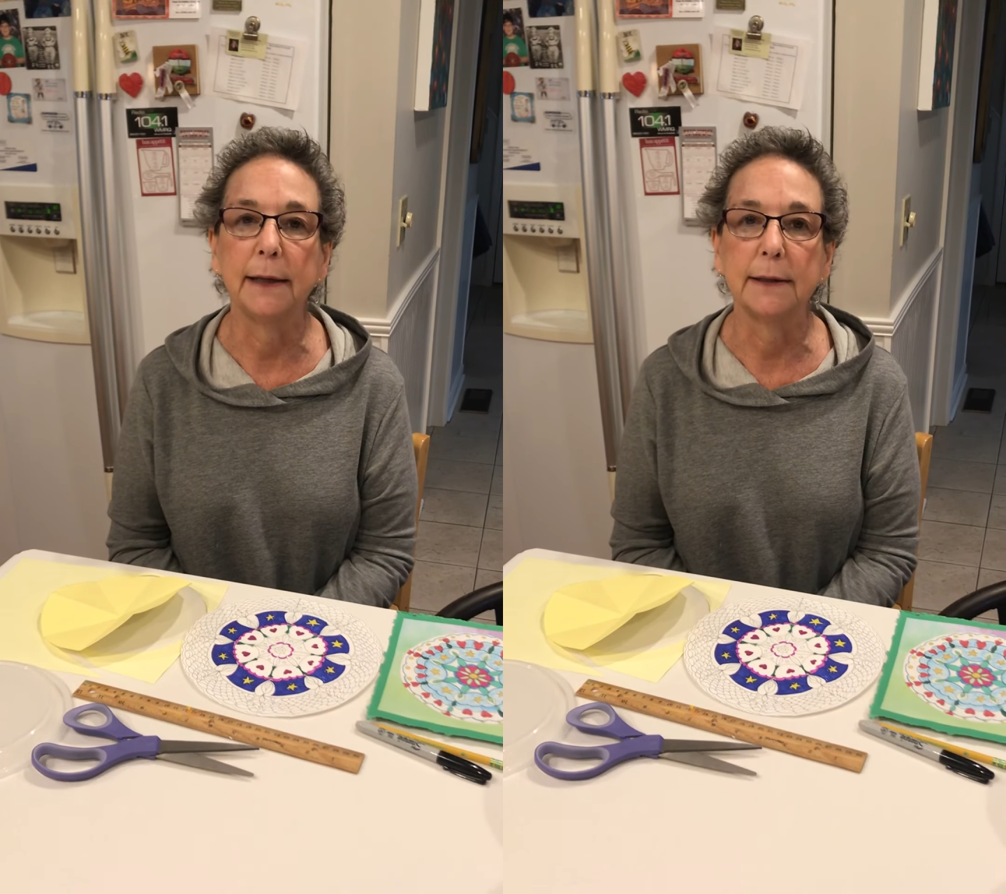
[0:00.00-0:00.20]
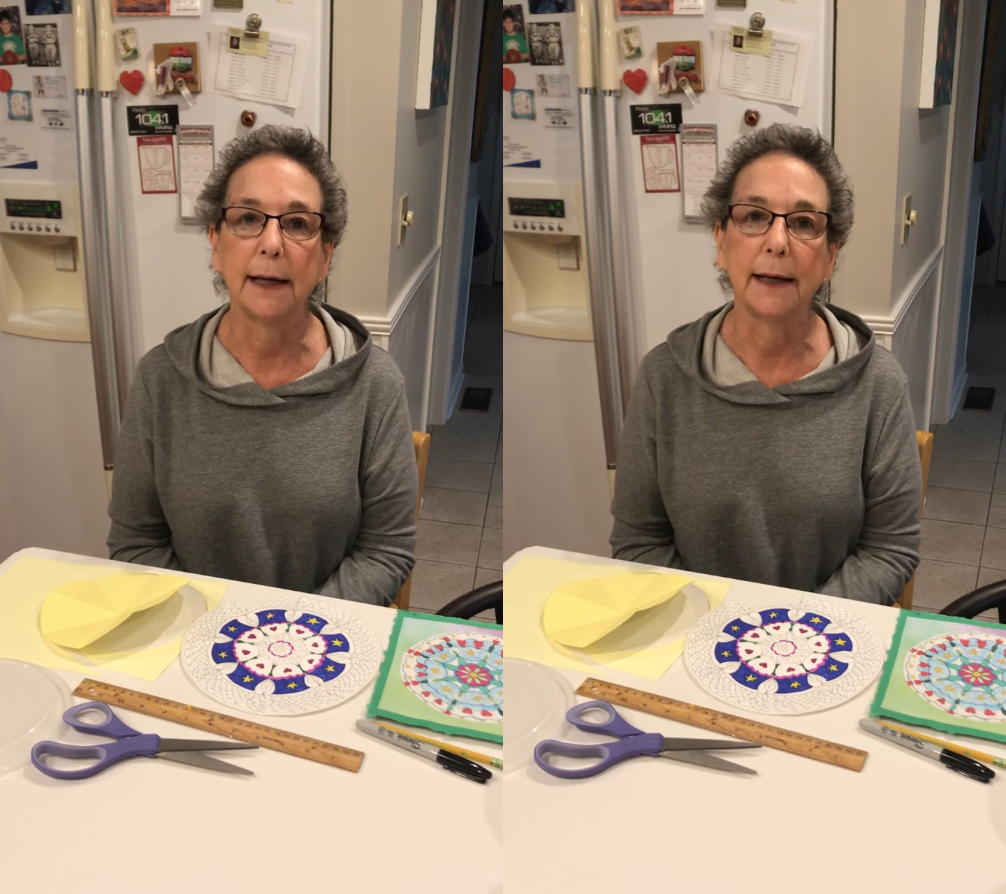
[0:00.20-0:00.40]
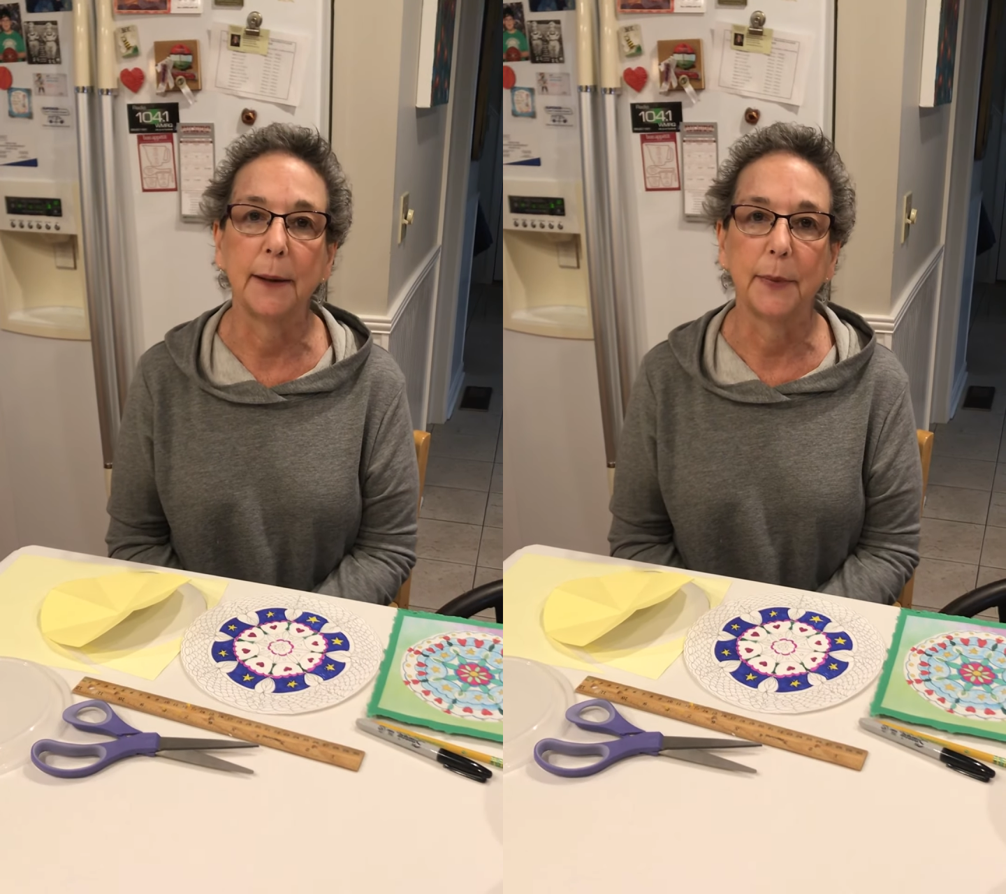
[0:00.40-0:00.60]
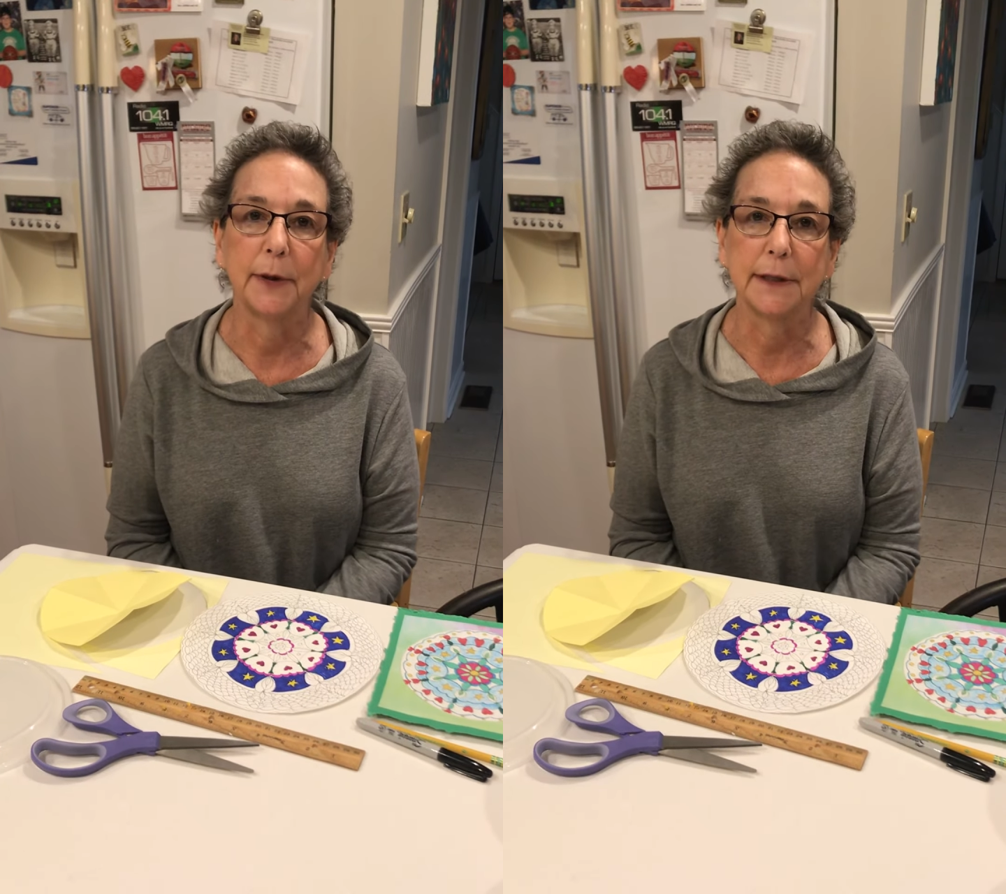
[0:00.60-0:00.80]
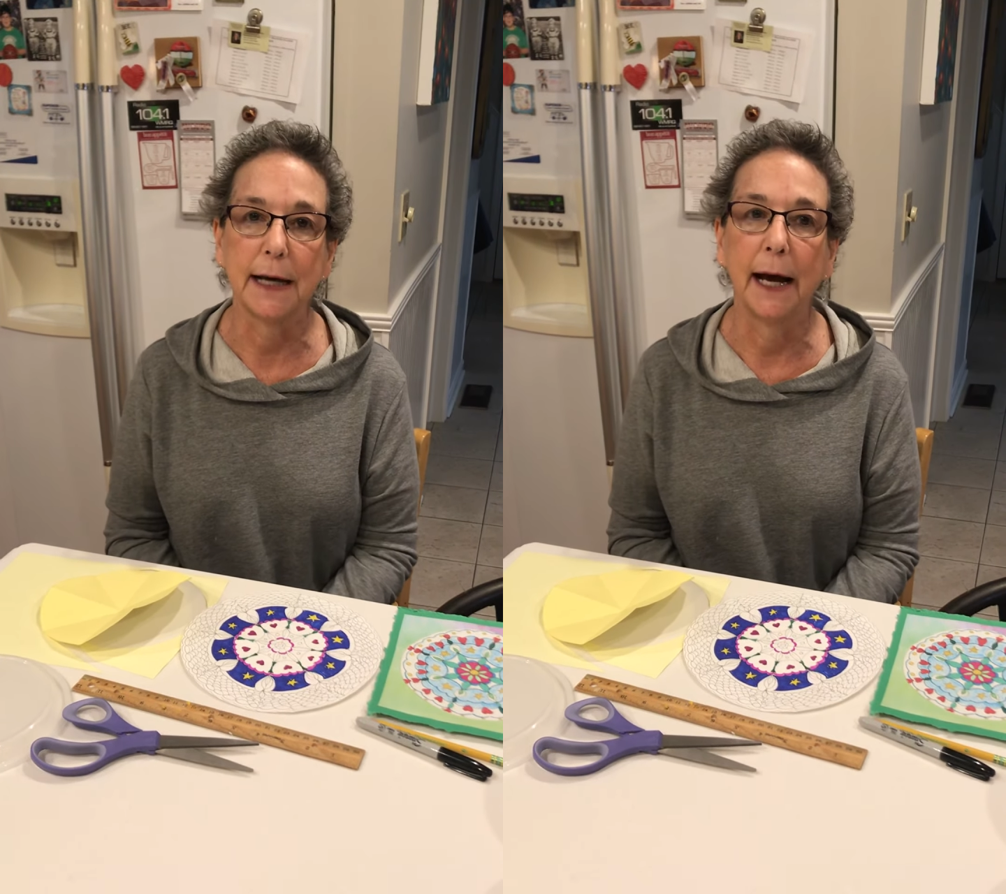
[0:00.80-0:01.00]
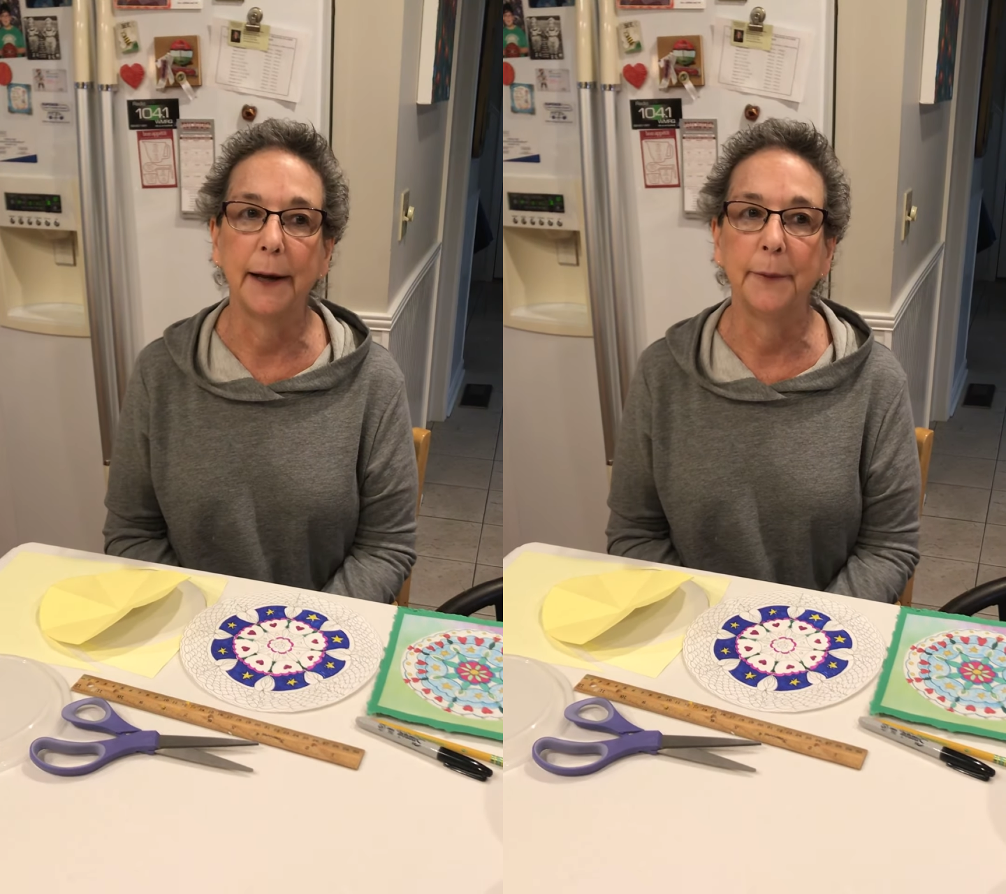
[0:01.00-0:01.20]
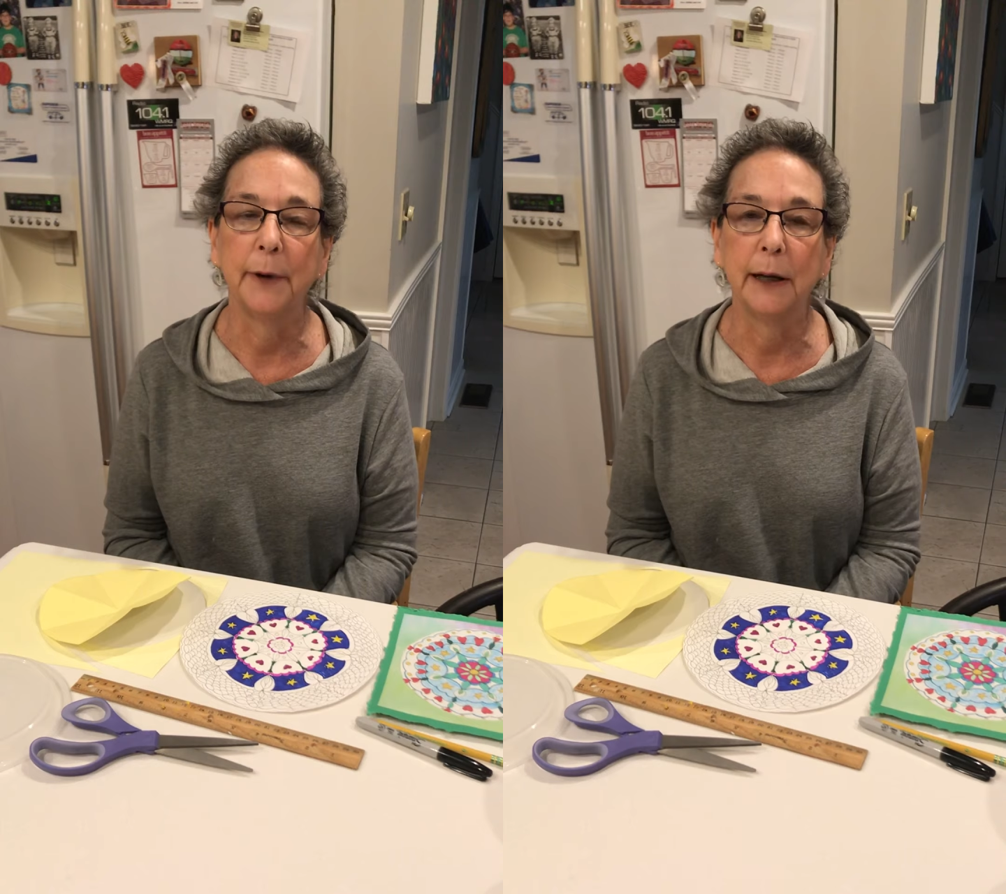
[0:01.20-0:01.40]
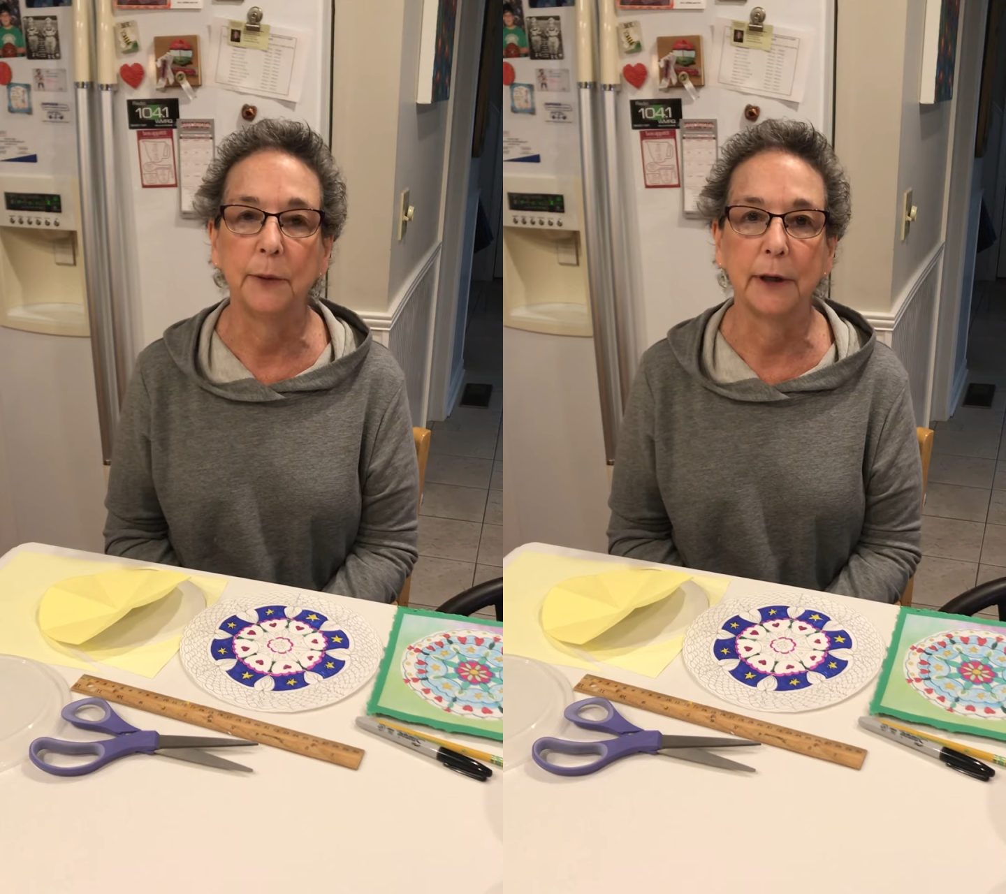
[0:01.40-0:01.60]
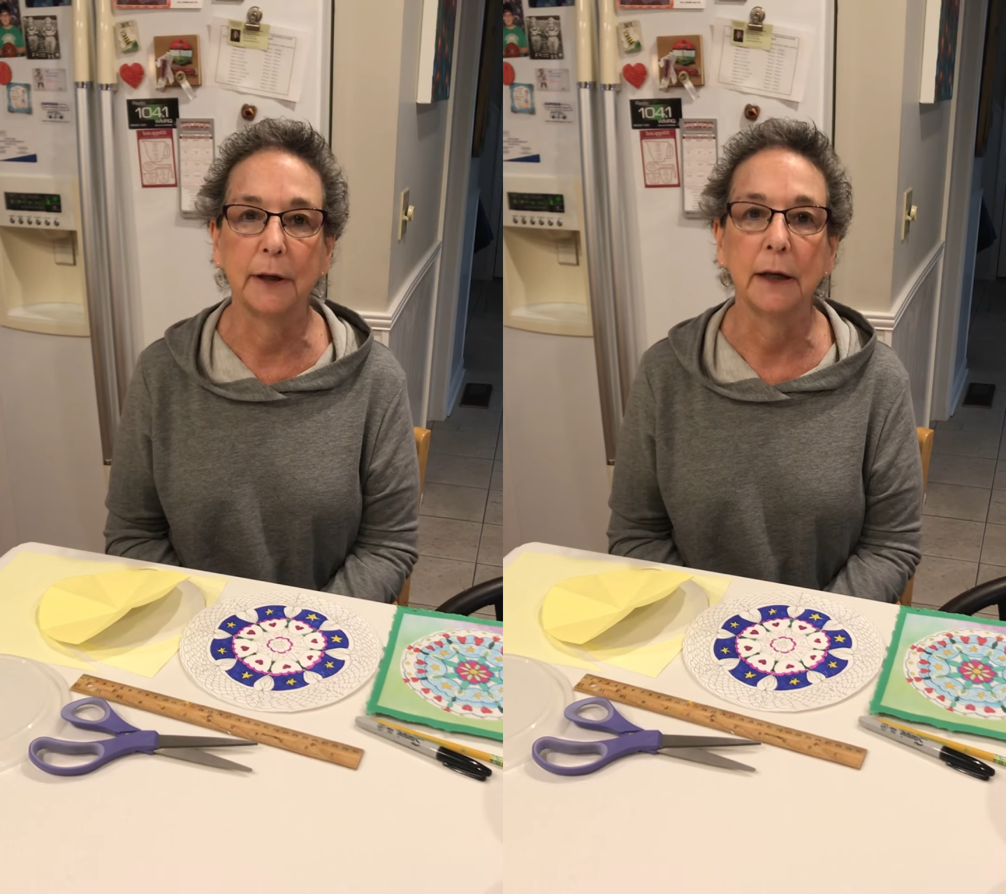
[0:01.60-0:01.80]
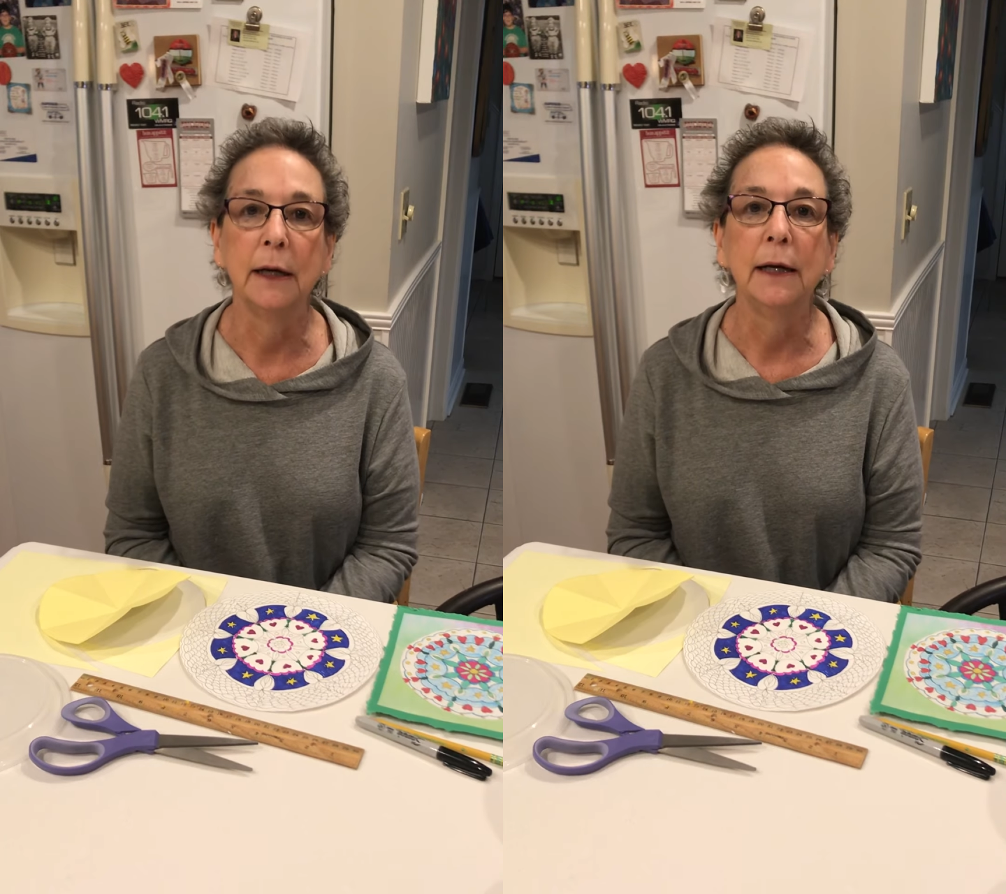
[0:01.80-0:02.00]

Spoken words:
take up our time while we're